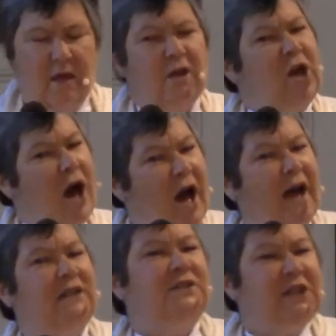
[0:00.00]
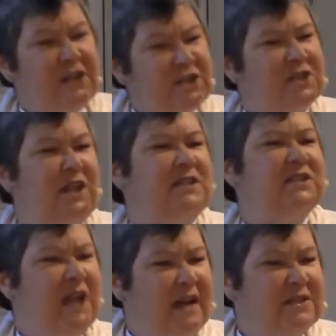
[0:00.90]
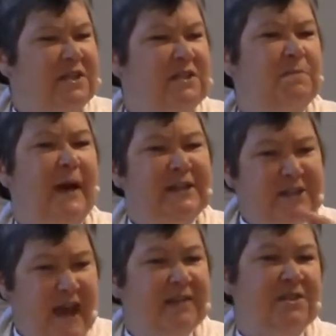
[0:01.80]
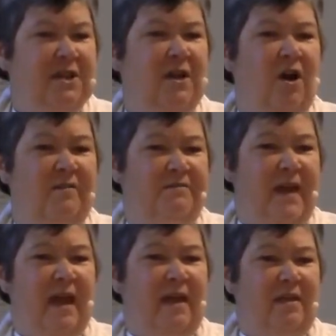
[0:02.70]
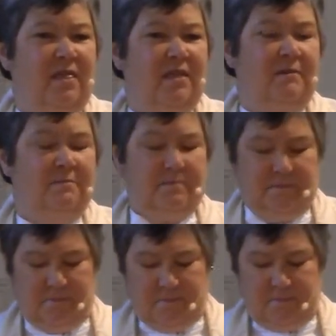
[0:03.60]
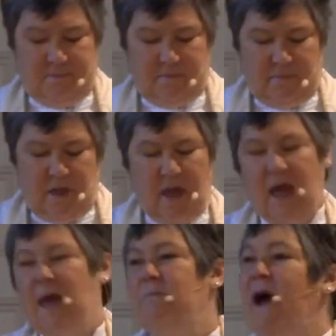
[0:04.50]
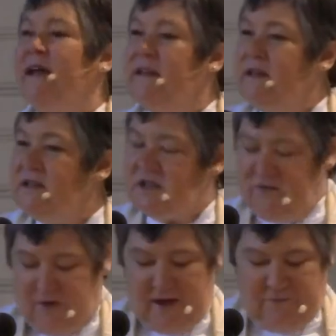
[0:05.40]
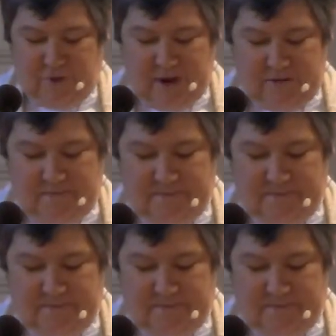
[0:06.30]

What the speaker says: God teaches us lessons by testing our faith. And my least favorite,